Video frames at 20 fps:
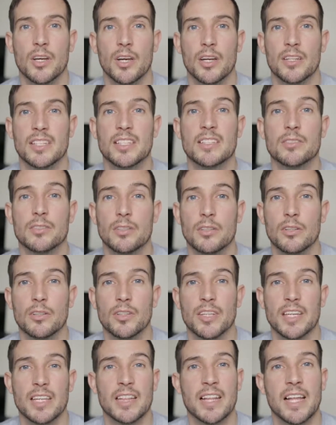a decent
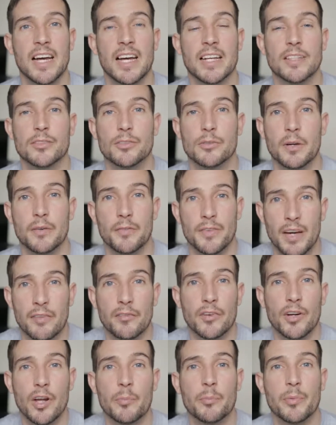looking lad, so if I
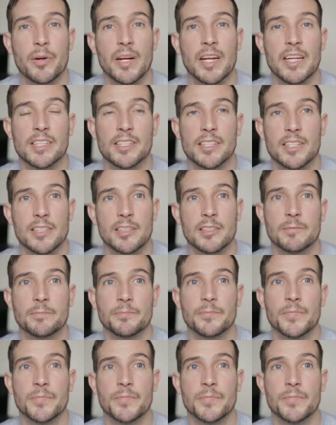have an operation